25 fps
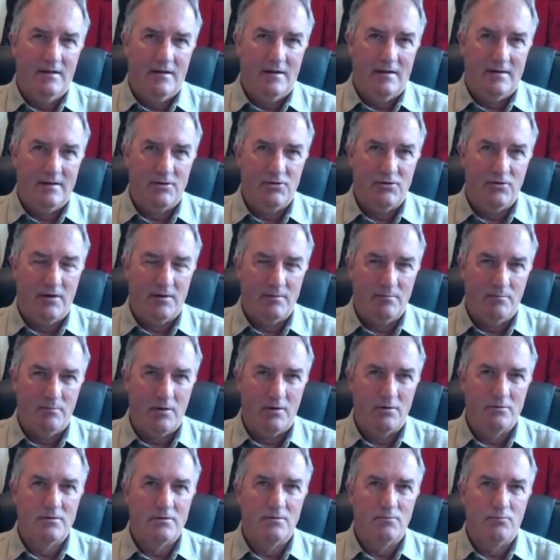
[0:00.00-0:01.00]
unless you had
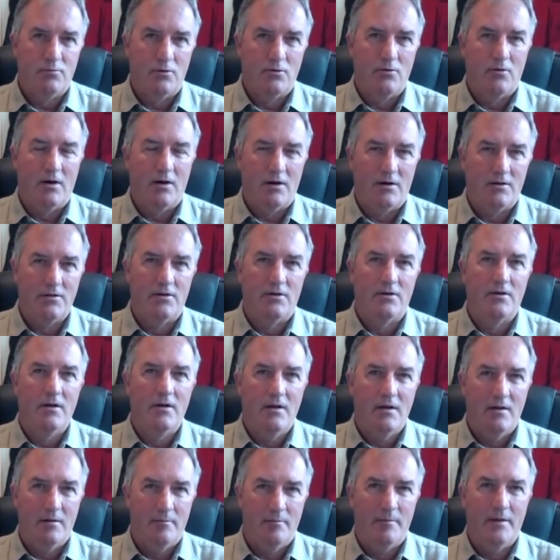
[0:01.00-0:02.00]
multiple other
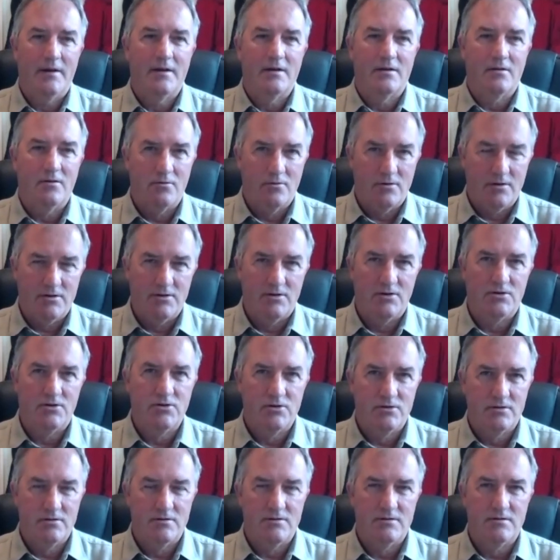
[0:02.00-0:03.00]
medical
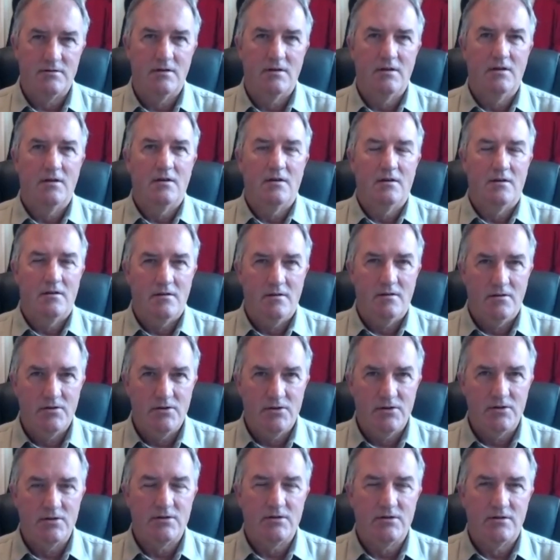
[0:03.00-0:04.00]
conditions, you're
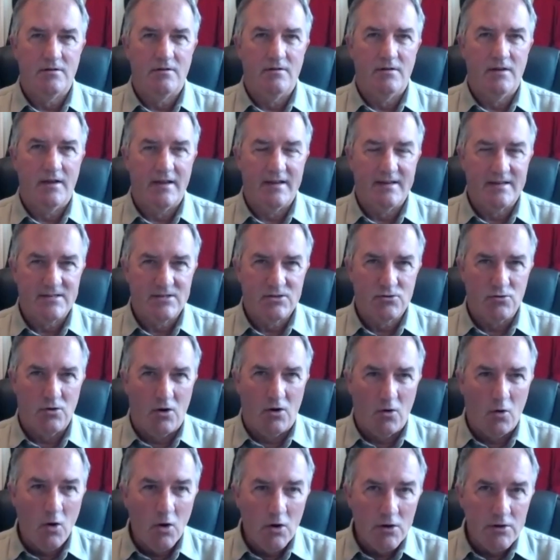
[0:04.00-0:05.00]
just
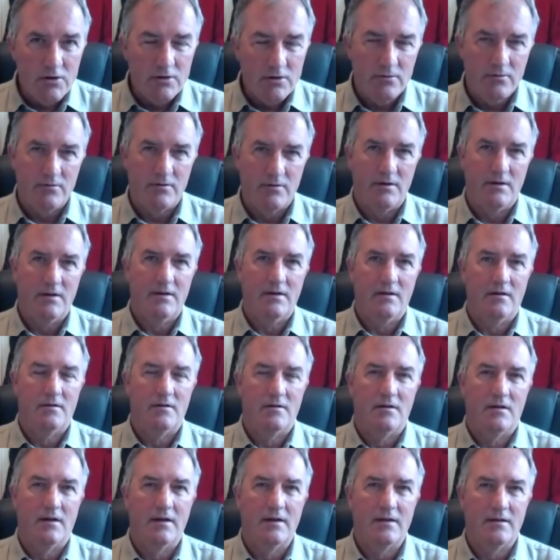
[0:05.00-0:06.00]
extraordinarily
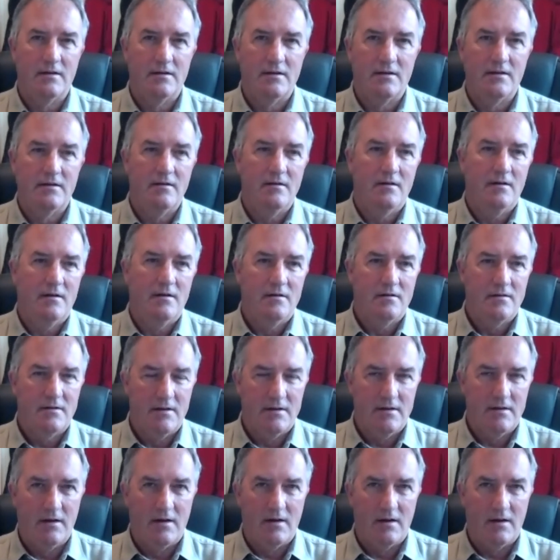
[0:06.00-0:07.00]
unlikely
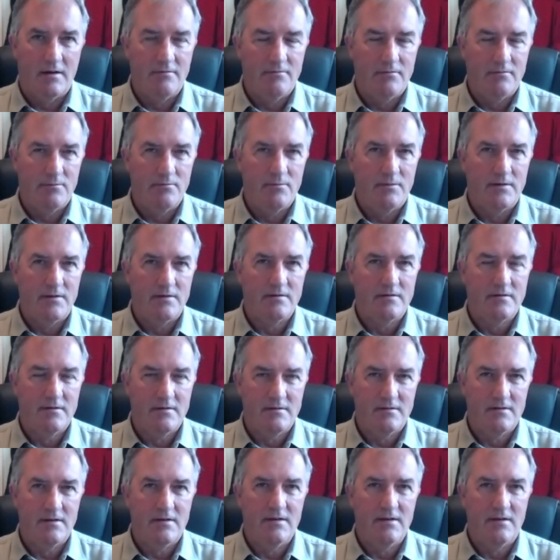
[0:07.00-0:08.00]
to die from this
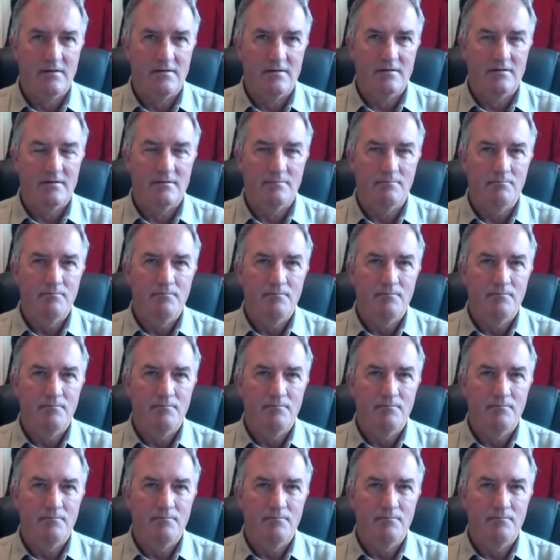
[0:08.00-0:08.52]
disease.